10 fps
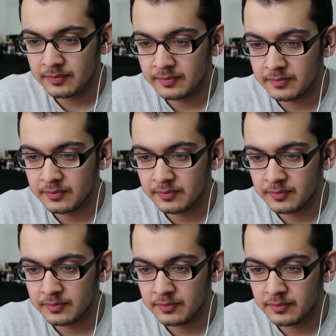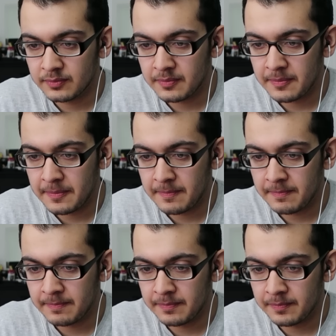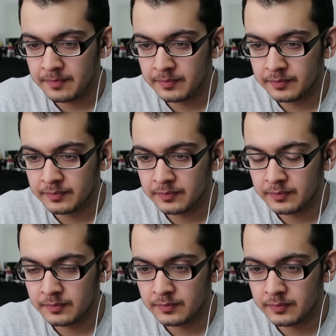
Nobody speaks.